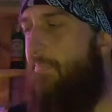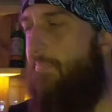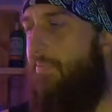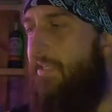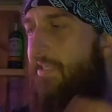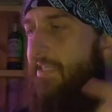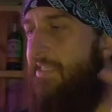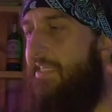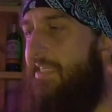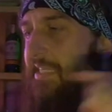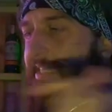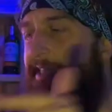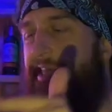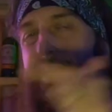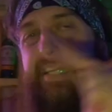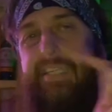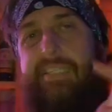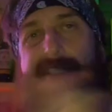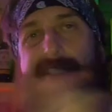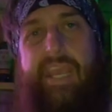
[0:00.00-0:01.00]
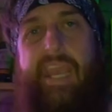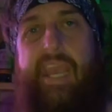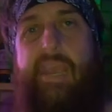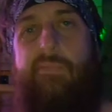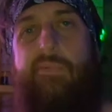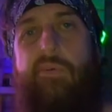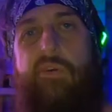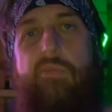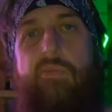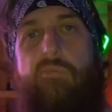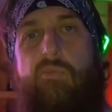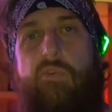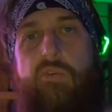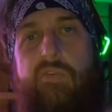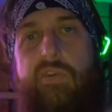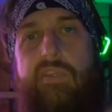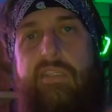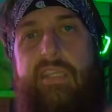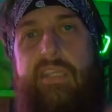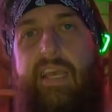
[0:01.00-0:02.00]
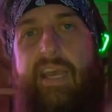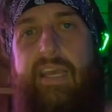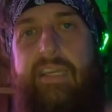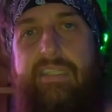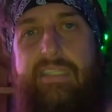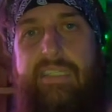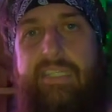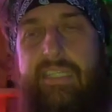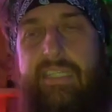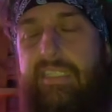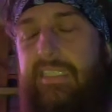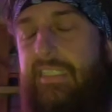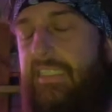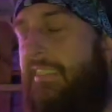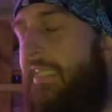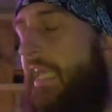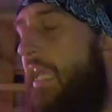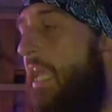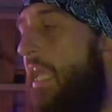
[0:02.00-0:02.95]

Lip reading: because these are damn good movies to add to your list.